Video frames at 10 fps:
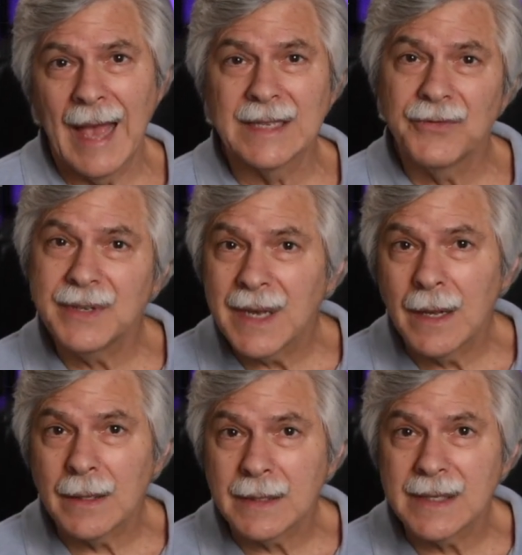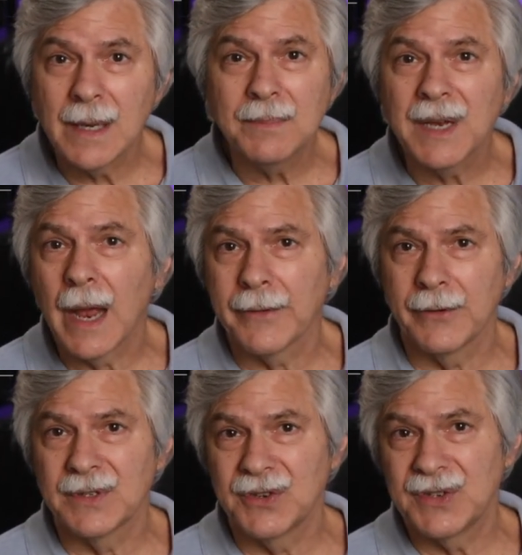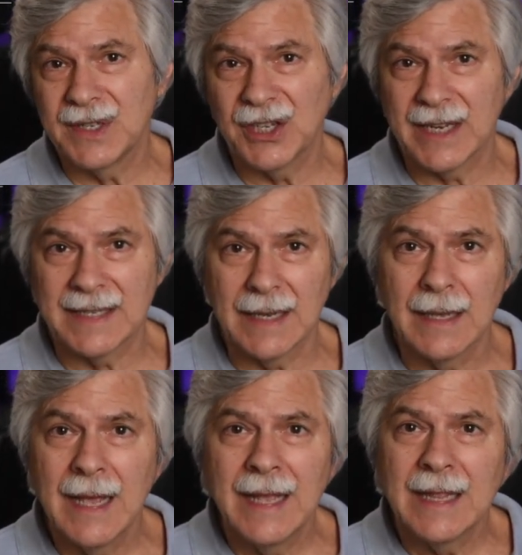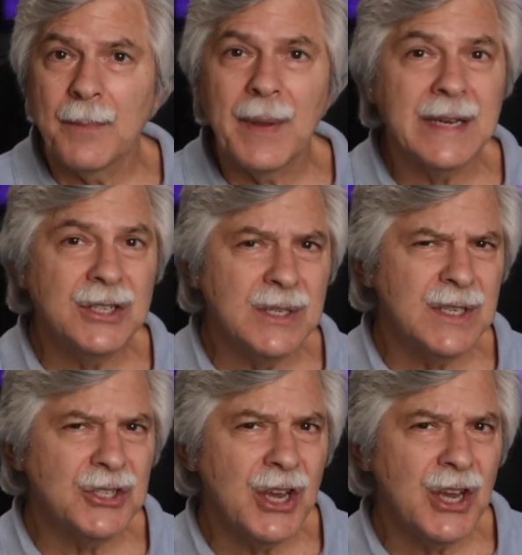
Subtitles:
As a result, some doctors are suggesting that patients